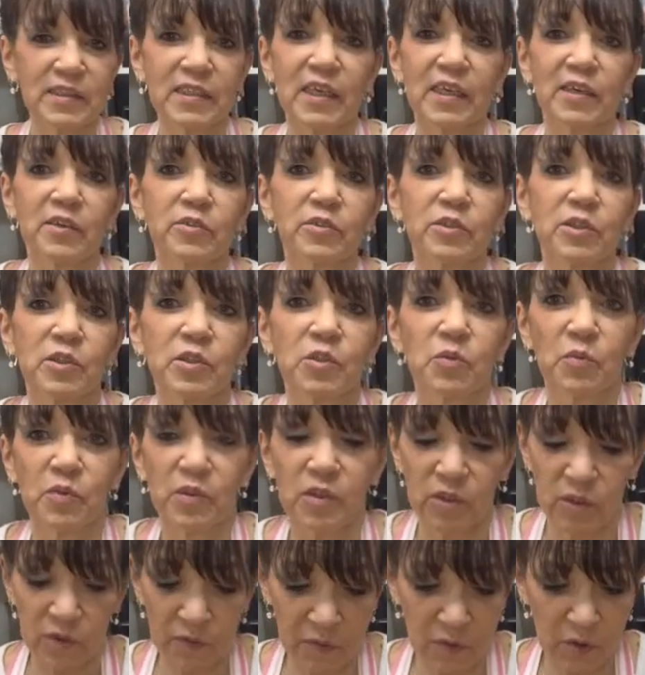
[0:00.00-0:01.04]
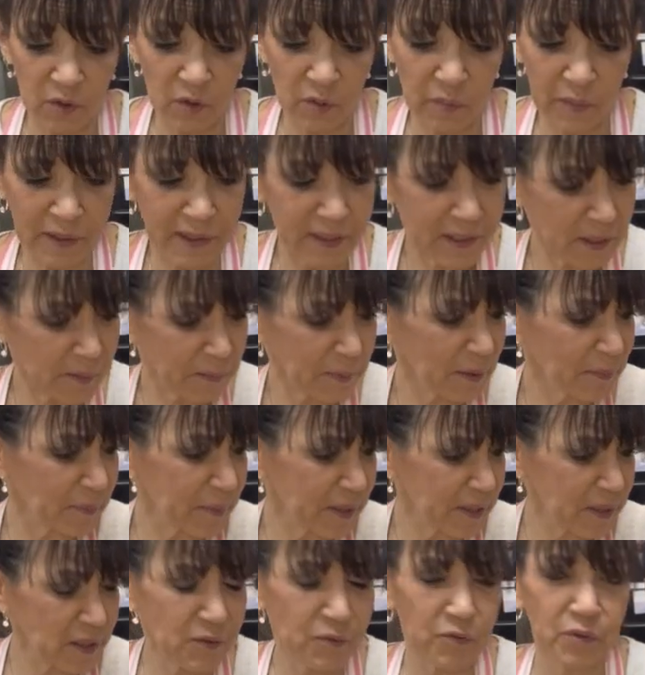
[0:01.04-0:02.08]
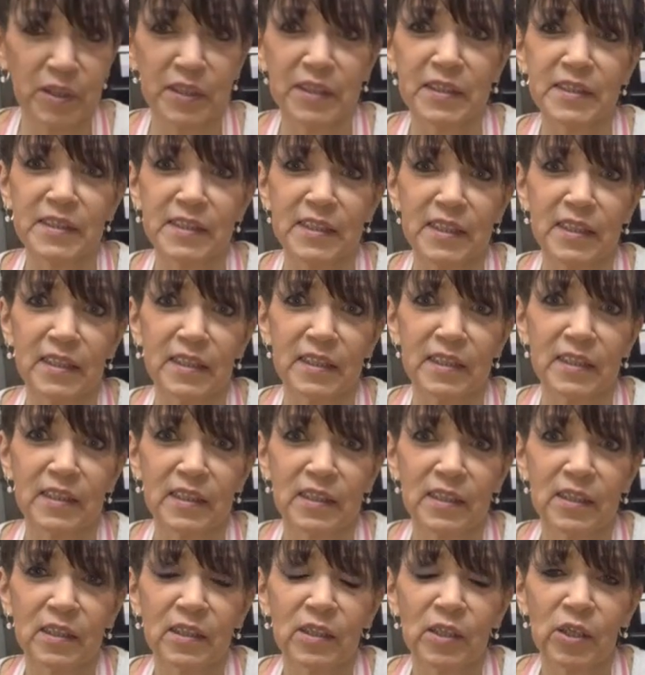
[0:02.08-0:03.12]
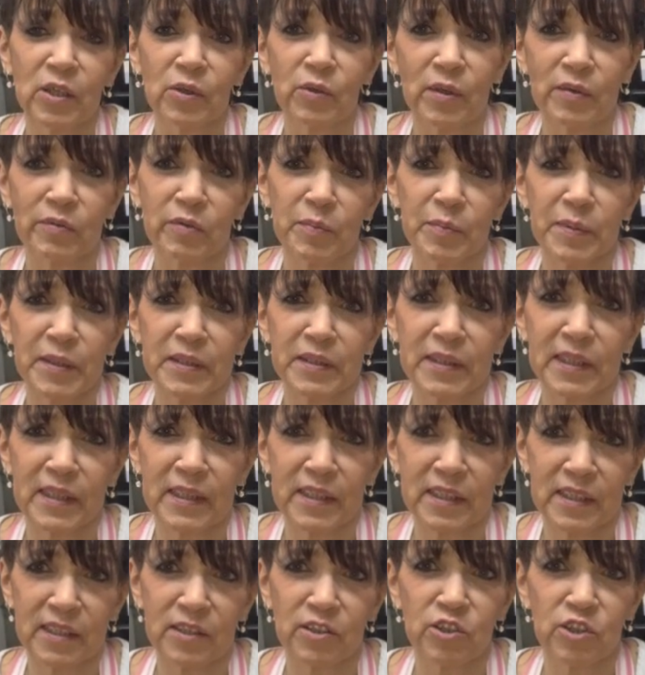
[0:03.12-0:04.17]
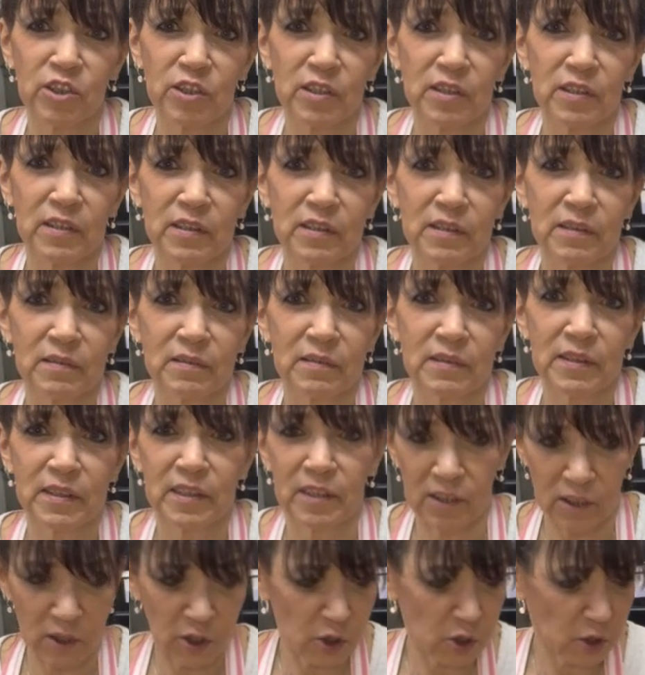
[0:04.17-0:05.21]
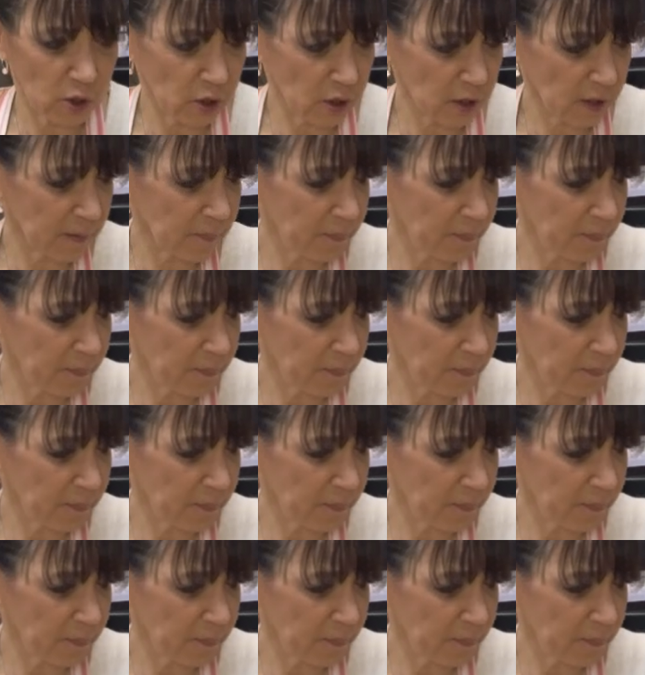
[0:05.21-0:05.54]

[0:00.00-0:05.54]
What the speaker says: house is wonderful, but as my best friend said, whoever built that kitchen didn't cook.